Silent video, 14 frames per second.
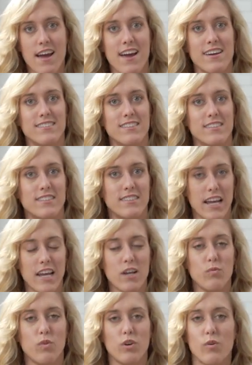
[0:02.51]
and
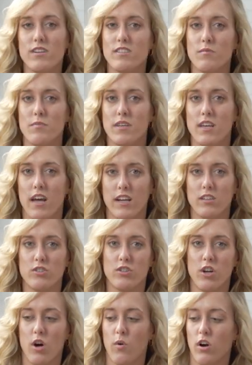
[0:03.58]
today we're going to be getting
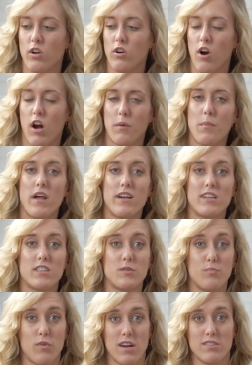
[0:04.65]
to know our Crock-Pot
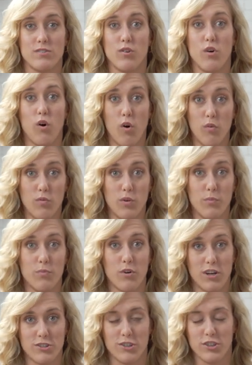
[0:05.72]
Express oval
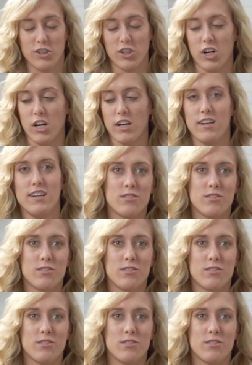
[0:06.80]
pressure cooker.